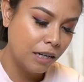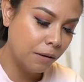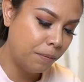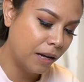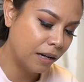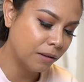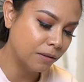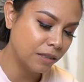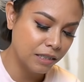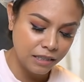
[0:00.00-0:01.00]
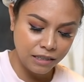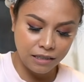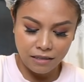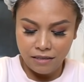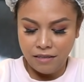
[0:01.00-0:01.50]
about
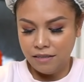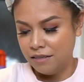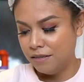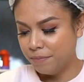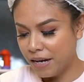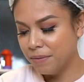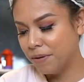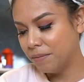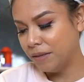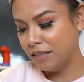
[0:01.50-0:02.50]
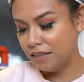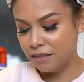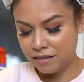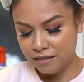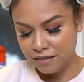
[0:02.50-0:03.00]
bath bomb
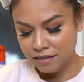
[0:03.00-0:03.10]
making.